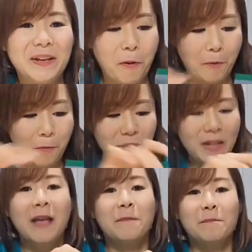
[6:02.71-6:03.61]
you guys do
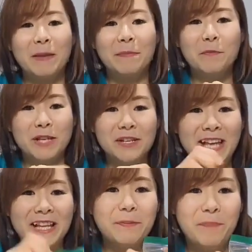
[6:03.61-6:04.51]
this at home,
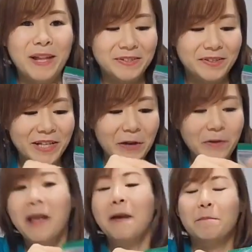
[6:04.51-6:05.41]
maybe when you take the
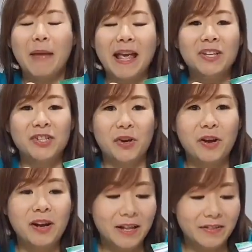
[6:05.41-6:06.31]
pencils out,
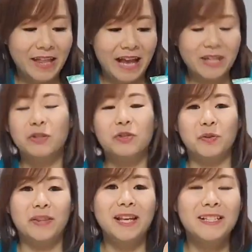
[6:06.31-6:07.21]
make sure
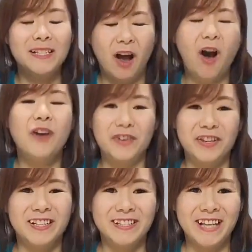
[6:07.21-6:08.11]
that you do
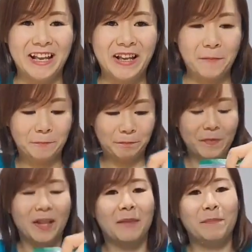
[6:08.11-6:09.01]
this under the
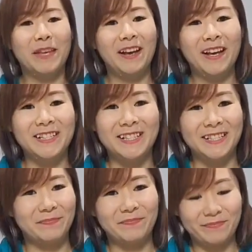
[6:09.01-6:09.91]
sink.
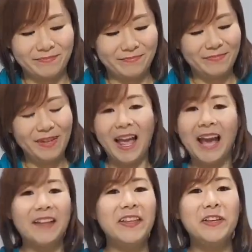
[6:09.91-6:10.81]
Because
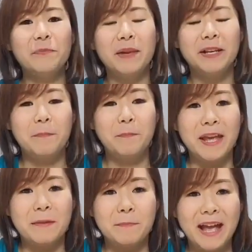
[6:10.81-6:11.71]
I
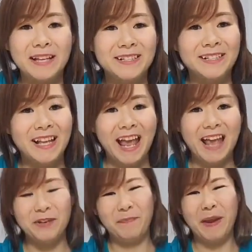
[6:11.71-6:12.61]
think you'll make a big
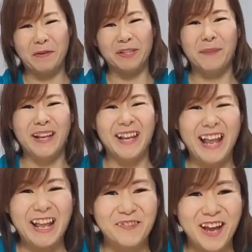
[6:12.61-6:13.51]
mess and your
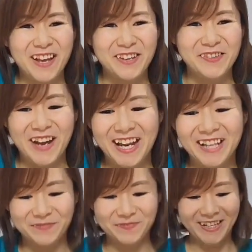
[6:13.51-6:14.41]
parents might get
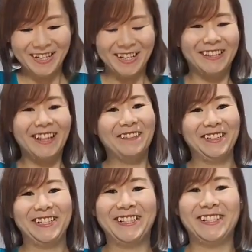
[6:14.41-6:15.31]
angry at you, right?
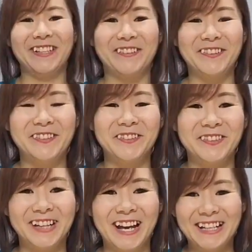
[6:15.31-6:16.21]
That was
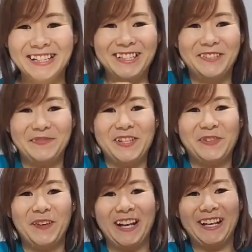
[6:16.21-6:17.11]
so cool,
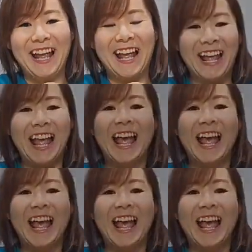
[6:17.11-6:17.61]
guys. So much